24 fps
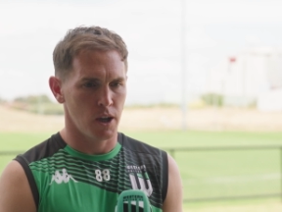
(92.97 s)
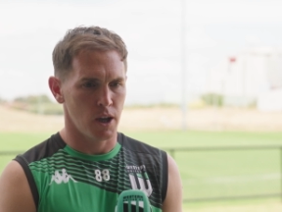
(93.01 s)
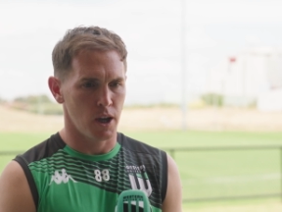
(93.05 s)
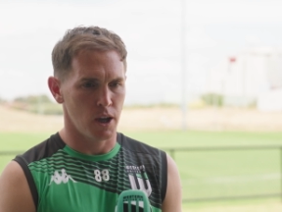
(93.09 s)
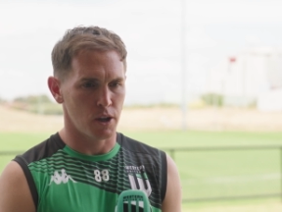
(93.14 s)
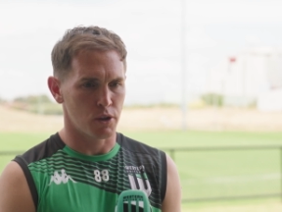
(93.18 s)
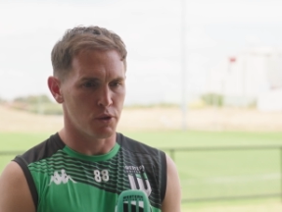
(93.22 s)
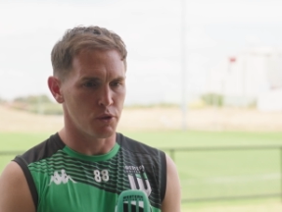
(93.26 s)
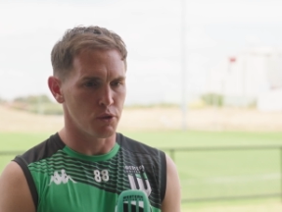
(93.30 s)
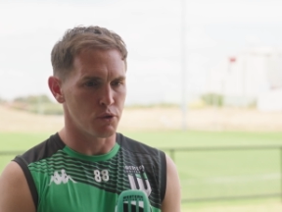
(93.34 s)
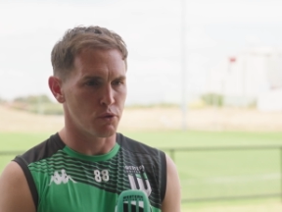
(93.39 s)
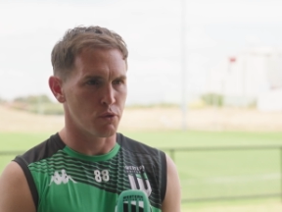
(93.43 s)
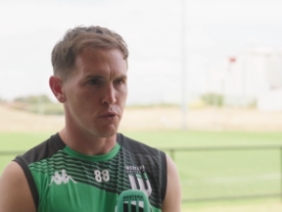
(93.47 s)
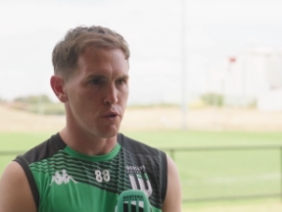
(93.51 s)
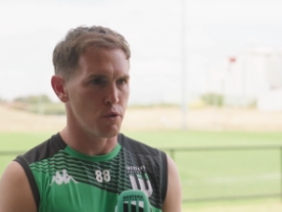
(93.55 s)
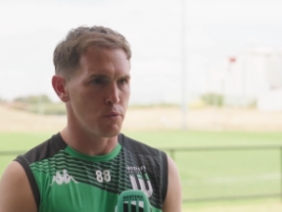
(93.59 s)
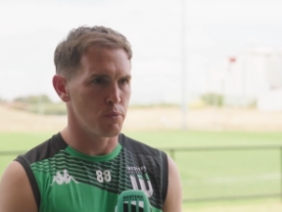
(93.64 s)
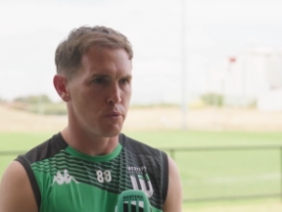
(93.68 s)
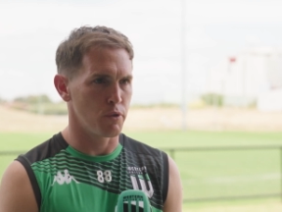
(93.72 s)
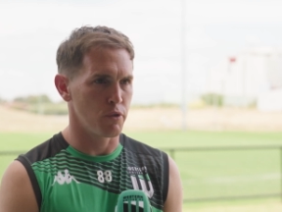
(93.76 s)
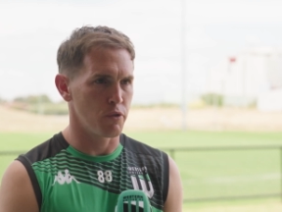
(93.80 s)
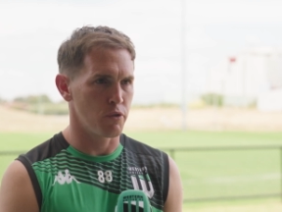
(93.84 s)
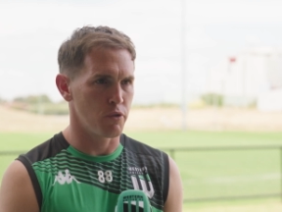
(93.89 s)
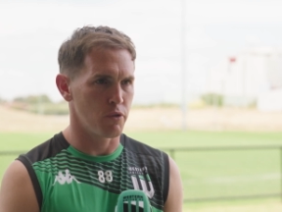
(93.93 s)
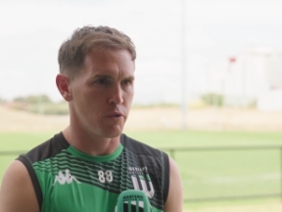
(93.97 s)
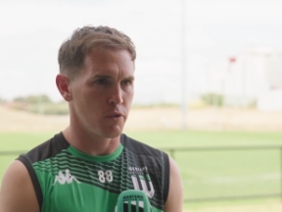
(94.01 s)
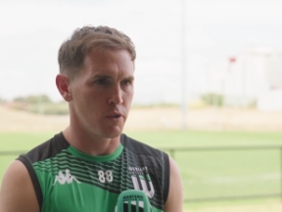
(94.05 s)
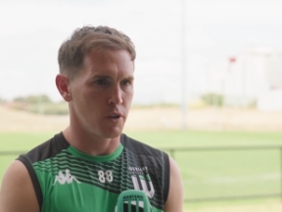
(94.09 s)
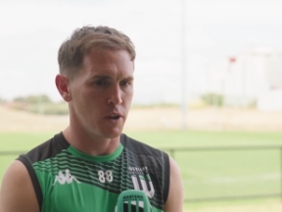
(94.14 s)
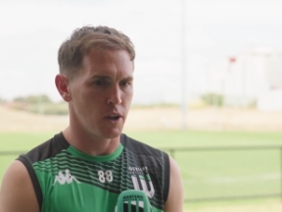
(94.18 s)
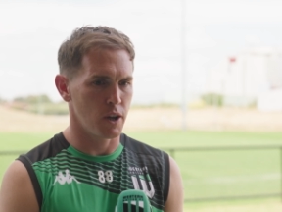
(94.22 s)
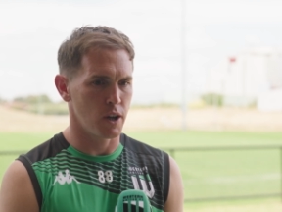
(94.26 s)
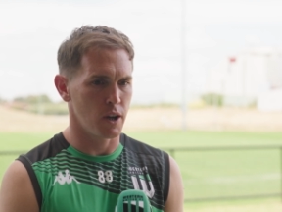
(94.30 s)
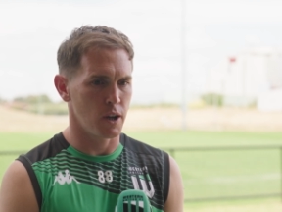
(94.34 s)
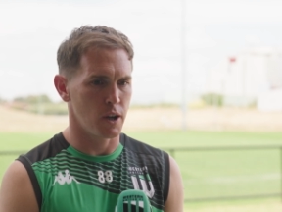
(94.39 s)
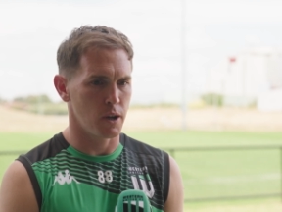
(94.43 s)
a good group of
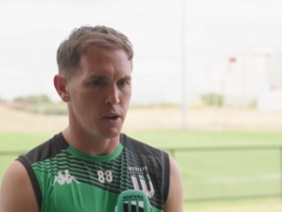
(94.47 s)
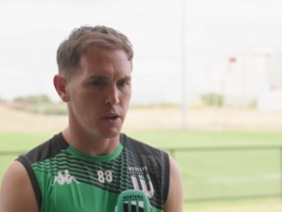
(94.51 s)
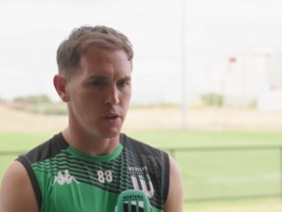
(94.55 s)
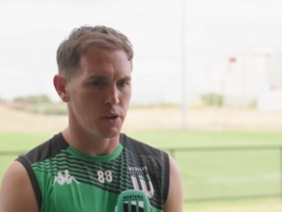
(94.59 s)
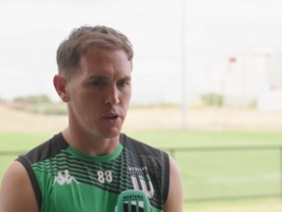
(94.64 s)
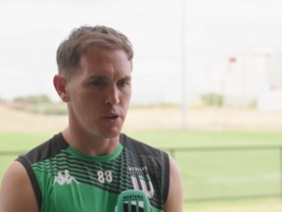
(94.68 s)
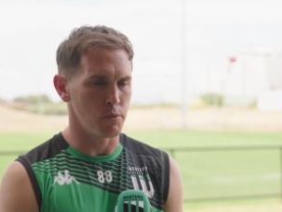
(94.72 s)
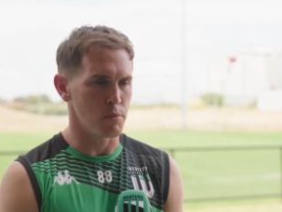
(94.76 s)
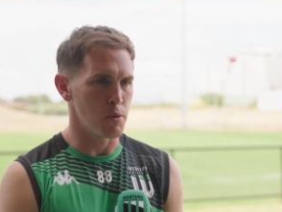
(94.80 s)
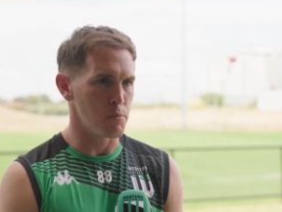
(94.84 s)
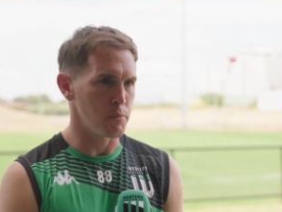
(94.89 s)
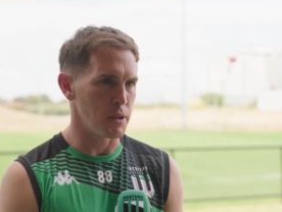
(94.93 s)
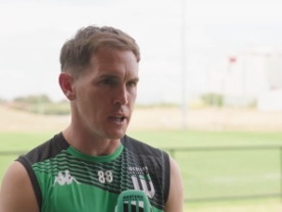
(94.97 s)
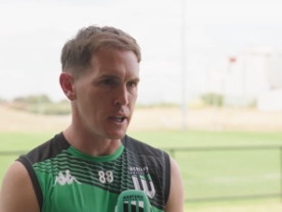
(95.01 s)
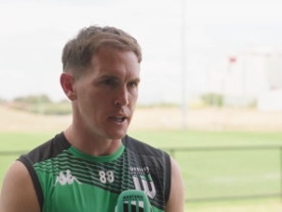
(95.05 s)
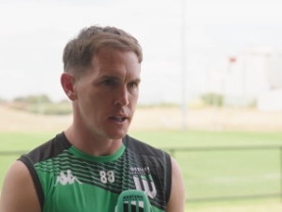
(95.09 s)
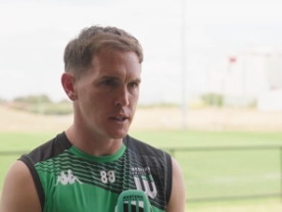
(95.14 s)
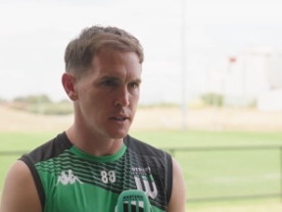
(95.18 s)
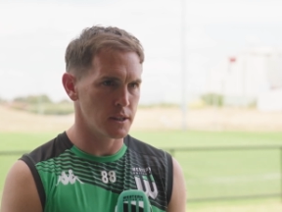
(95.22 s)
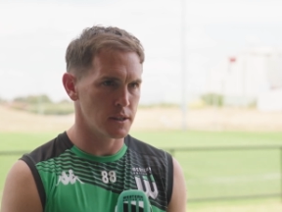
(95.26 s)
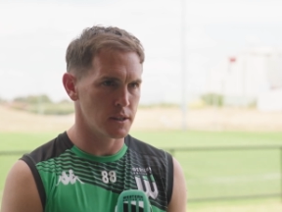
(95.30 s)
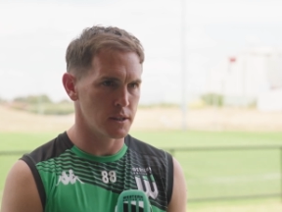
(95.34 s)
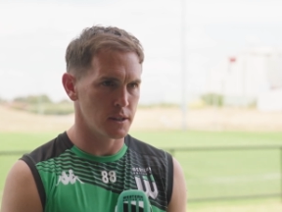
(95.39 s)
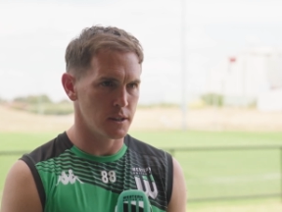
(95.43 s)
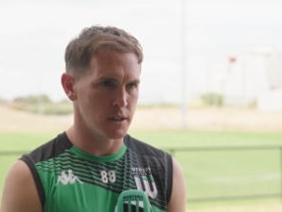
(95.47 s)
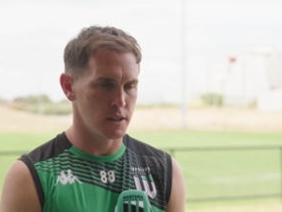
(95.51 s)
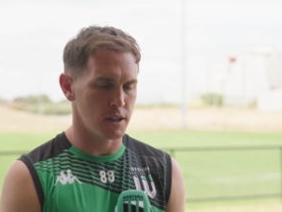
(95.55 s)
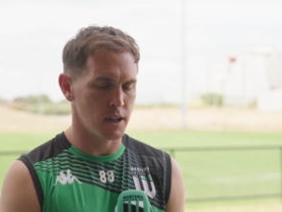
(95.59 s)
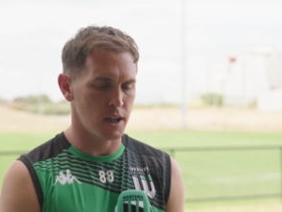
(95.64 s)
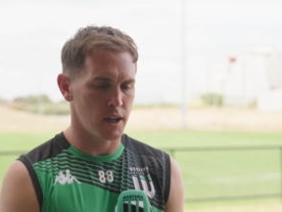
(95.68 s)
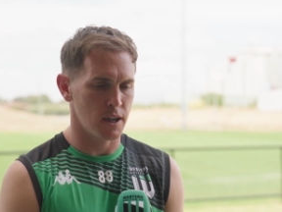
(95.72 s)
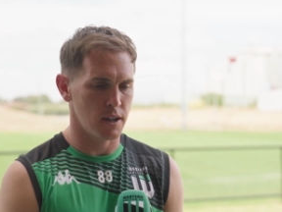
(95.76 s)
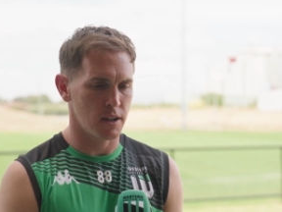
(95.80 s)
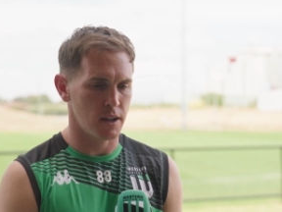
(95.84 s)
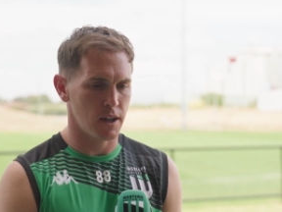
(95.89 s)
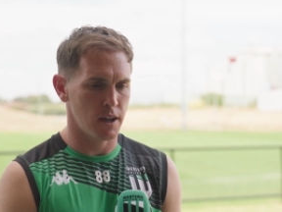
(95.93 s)
human beings,
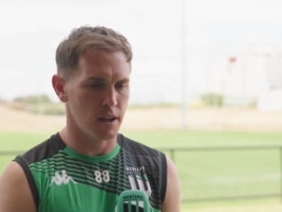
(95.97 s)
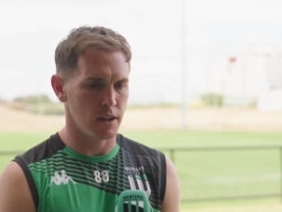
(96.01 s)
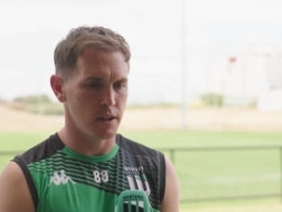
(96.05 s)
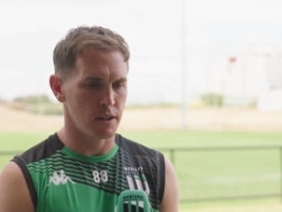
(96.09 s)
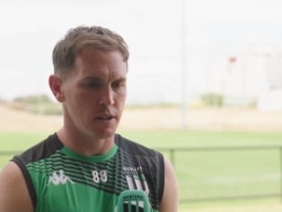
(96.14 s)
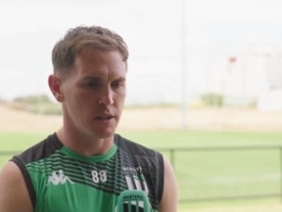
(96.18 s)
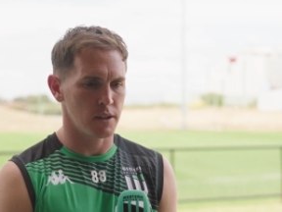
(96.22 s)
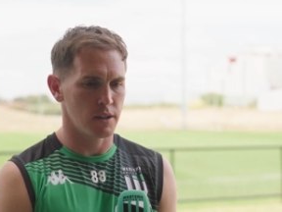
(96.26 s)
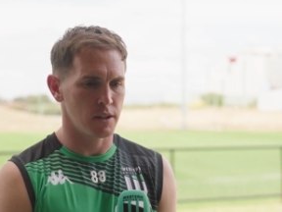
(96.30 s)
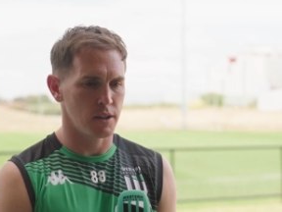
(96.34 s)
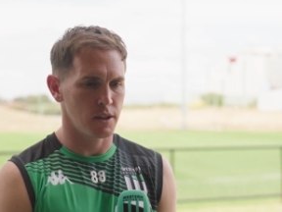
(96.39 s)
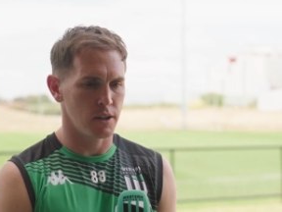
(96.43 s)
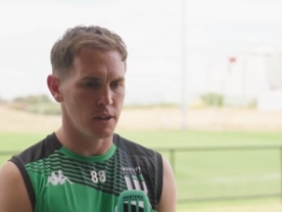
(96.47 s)
and